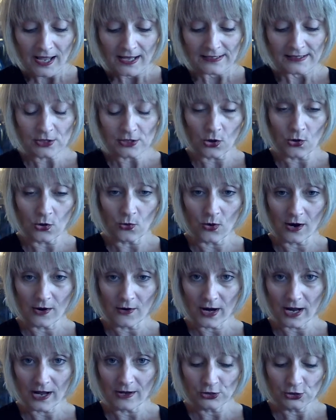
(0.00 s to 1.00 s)
So,
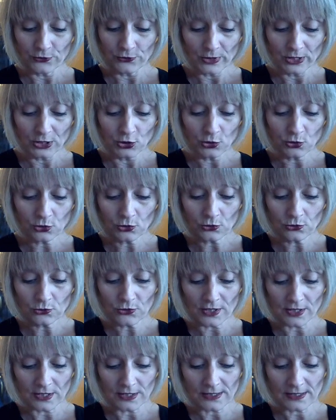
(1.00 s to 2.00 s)
and when you do
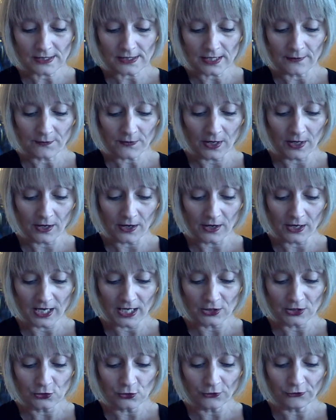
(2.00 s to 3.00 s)
this,
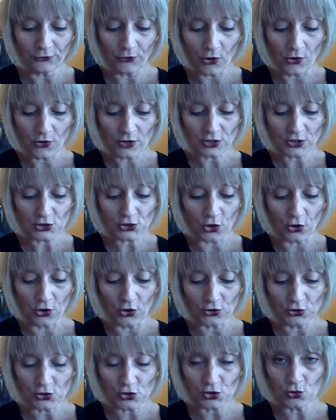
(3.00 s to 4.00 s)
and you focus
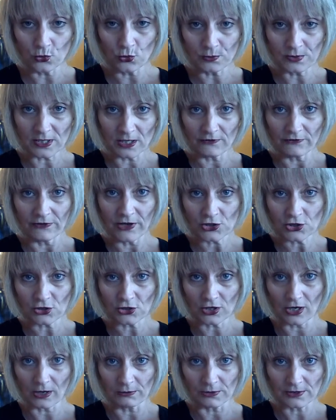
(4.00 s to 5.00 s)
on soups and
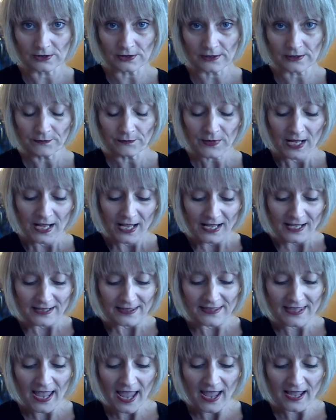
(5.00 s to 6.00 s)
vegetables,
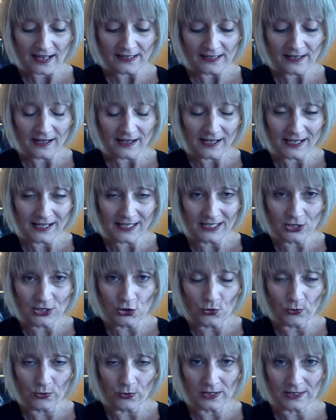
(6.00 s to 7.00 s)
then you
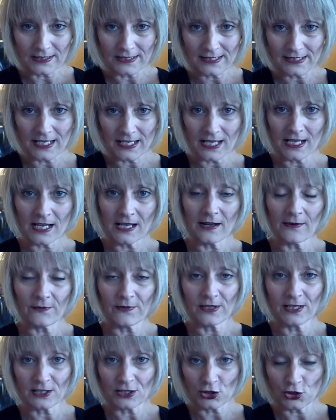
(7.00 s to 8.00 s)
will see
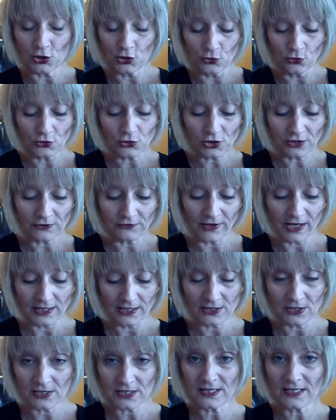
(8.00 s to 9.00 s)
these huge
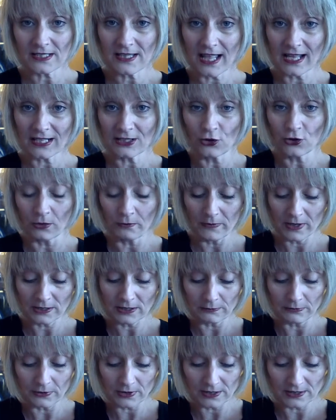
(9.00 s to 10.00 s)
advantages that your
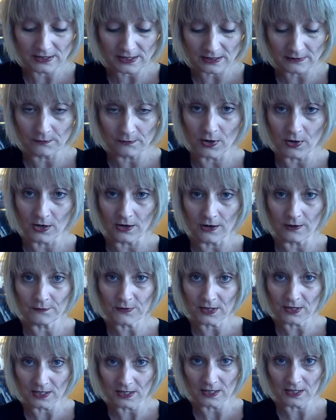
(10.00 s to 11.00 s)
metabolism
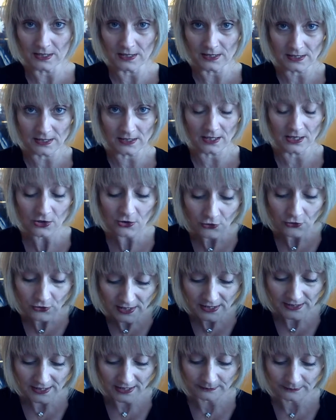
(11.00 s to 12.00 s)
is
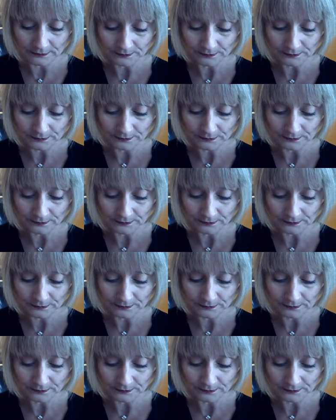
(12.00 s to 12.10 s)
increasing.